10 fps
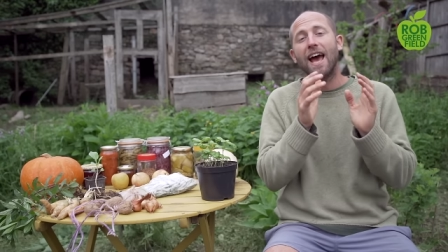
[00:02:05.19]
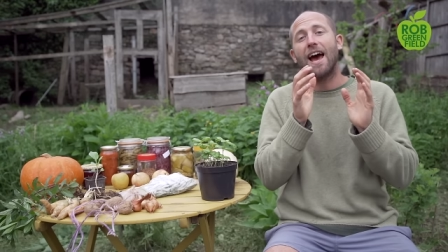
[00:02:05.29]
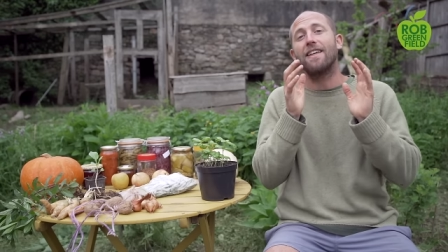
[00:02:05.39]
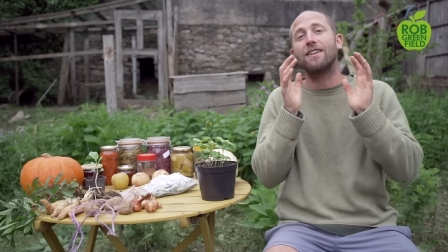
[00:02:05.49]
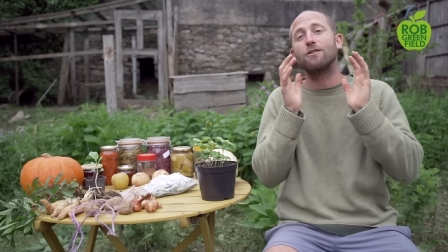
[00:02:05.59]

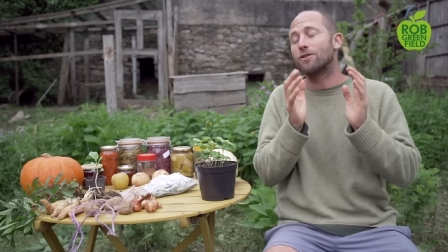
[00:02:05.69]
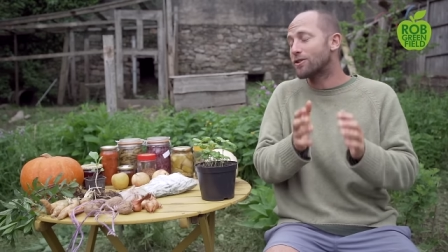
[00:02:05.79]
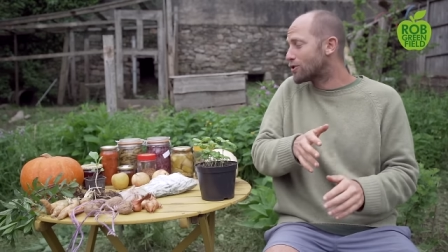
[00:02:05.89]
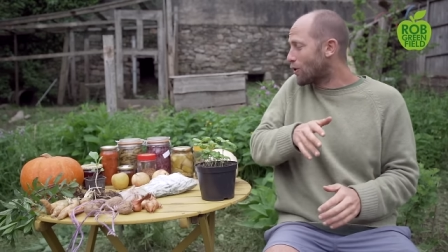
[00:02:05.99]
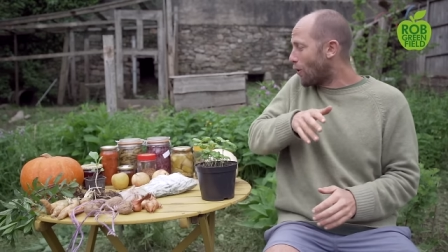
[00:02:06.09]
and then you
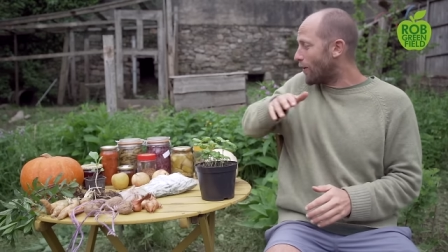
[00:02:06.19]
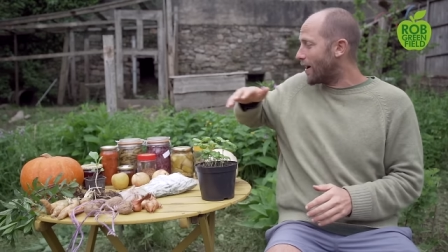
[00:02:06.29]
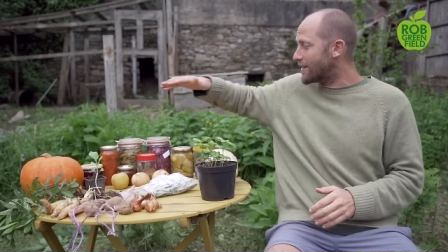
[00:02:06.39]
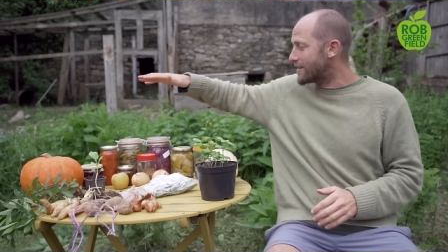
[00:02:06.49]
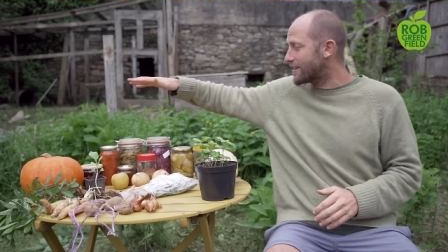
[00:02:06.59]
store
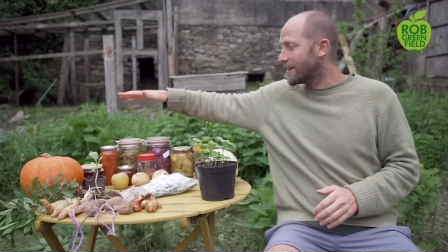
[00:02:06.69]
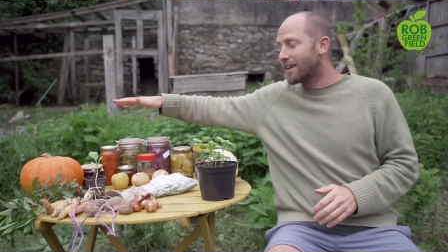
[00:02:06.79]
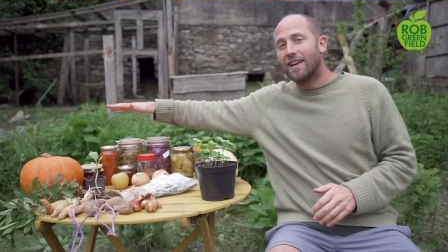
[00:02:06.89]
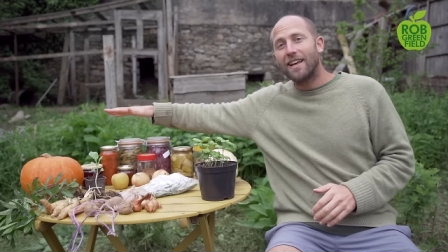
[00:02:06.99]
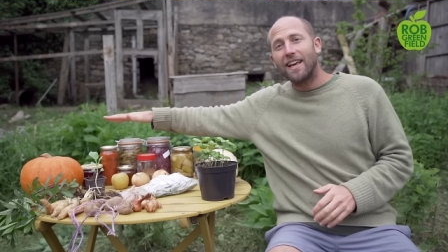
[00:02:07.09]
it
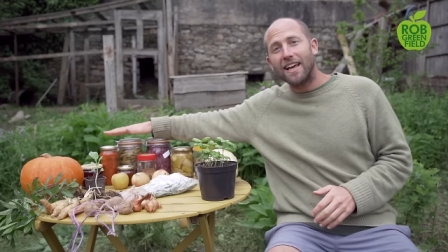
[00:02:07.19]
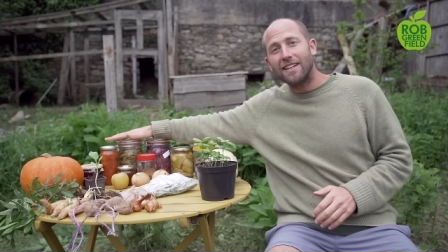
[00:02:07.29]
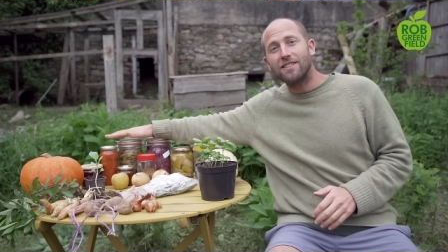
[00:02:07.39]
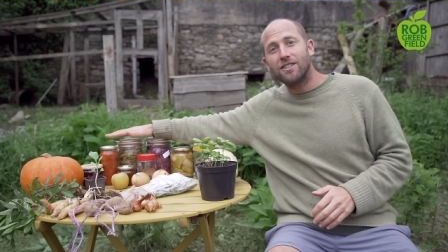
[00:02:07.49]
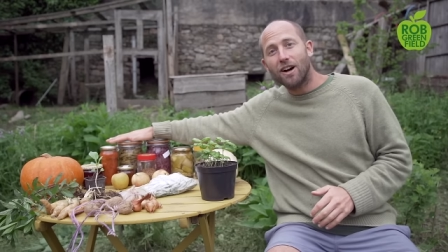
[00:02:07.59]

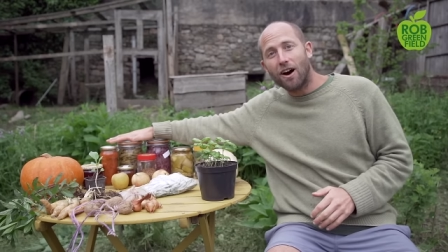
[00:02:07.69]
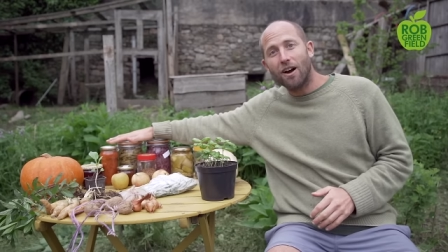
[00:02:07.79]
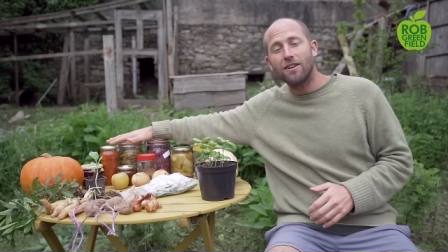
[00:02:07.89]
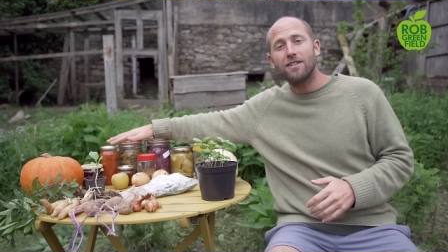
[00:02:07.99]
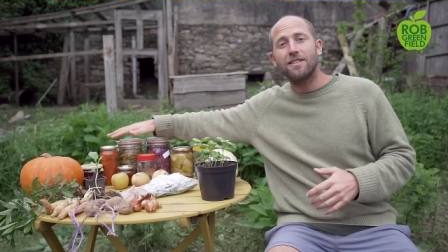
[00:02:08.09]
in
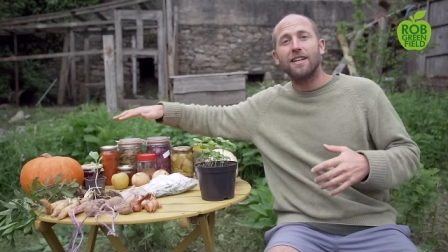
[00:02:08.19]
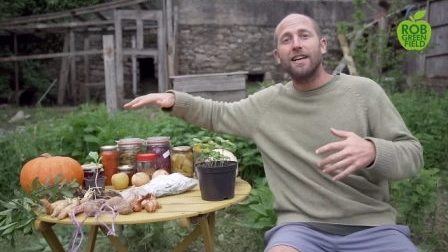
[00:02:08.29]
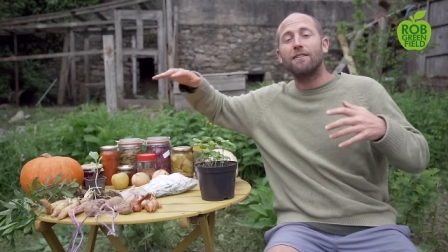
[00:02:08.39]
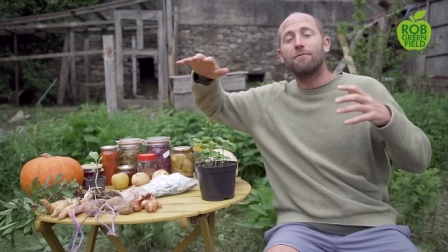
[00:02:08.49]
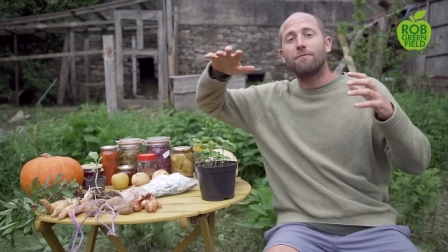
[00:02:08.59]
jars,
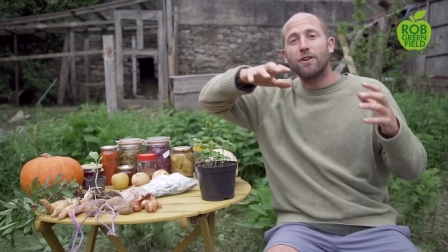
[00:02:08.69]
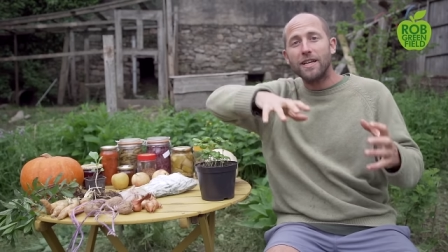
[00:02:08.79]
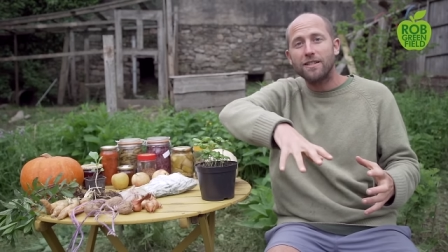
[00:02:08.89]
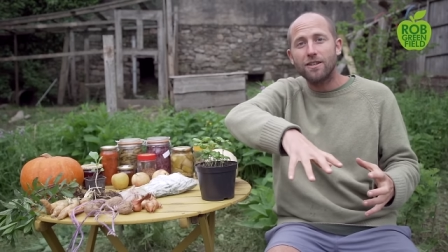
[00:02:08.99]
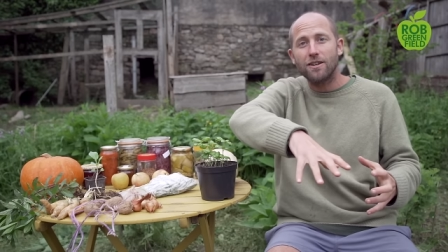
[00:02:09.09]
in
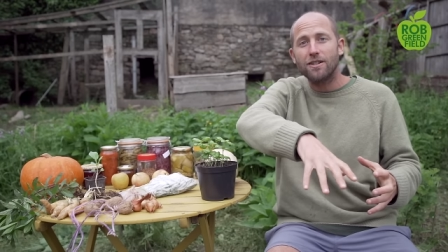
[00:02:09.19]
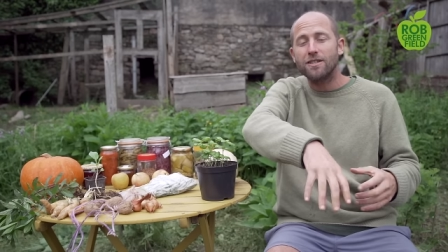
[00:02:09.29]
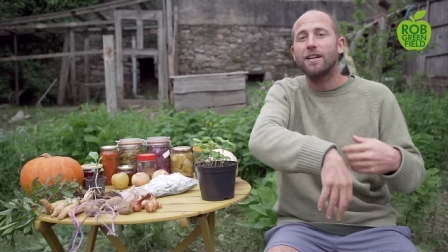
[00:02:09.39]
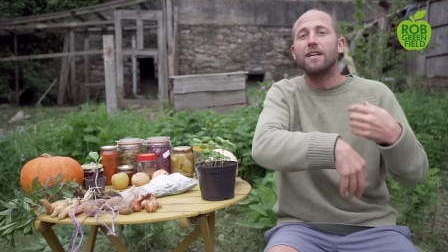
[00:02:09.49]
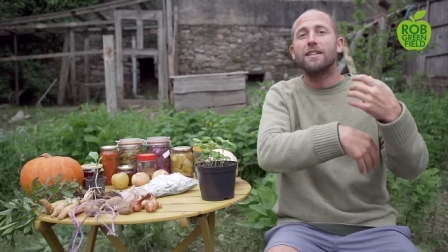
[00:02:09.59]

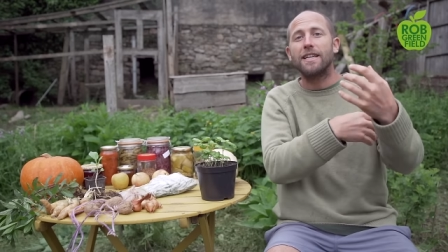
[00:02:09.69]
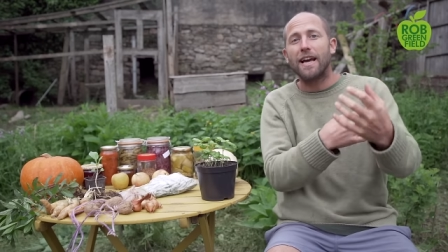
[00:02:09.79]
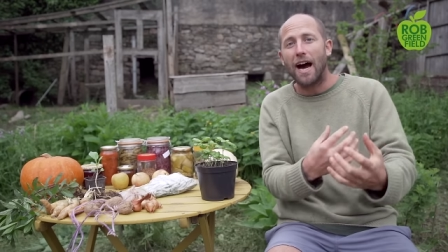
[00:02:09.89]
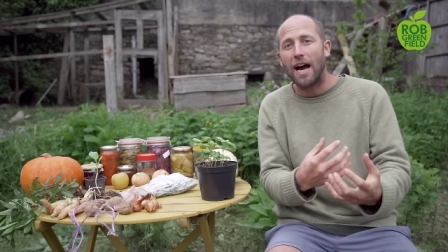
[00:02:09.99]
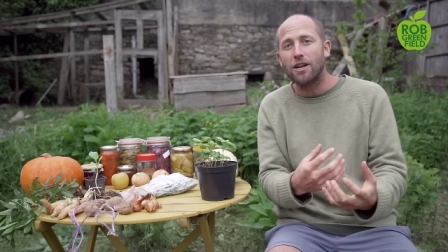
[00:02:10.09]
freezers,
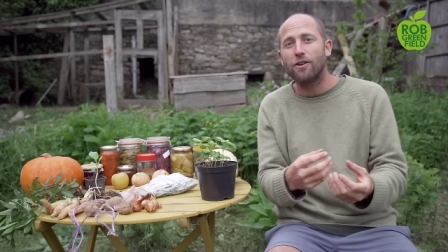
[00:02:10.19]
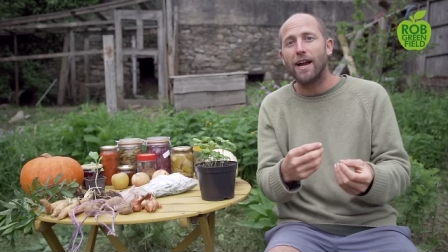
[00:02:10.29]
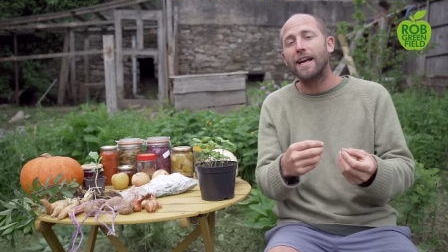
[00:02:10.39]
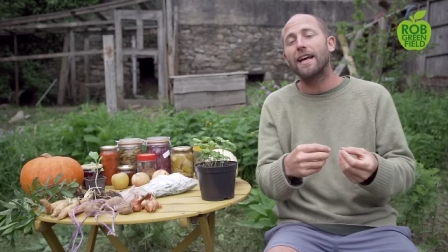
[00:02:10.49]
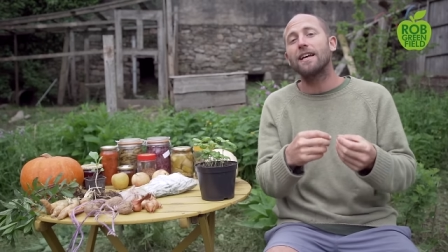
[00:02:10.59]

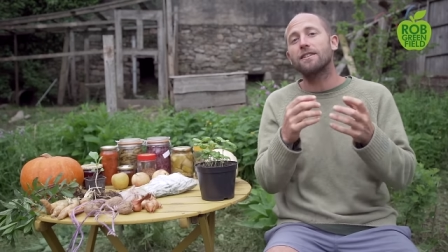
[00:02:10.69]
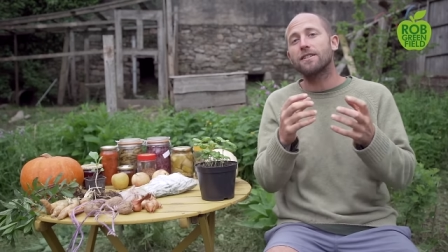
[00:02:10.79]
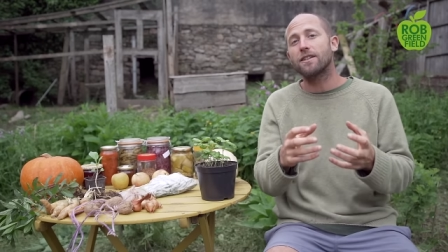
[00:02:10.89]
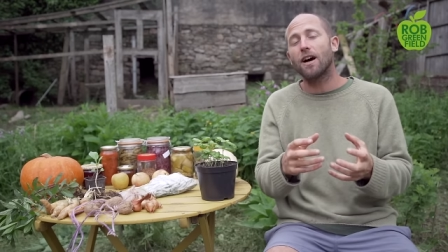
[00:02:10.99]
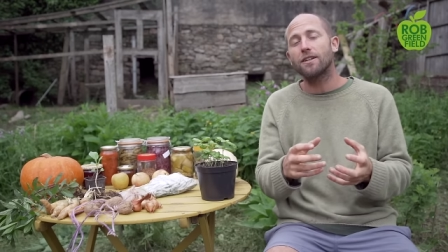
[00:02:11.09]
dehydrating it and
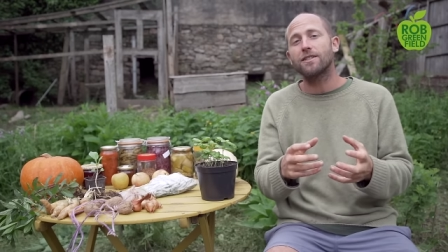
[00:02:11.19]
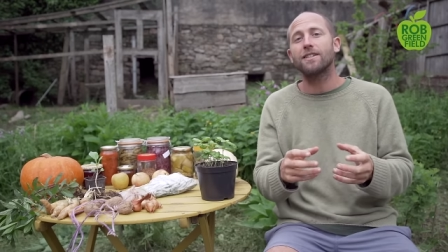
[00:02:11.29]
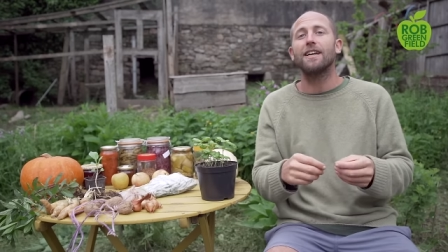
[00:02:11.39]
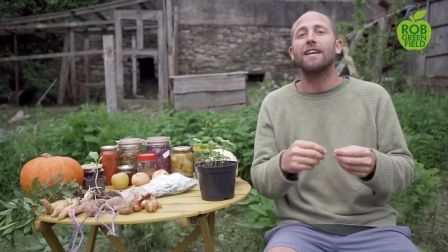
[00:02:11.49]
such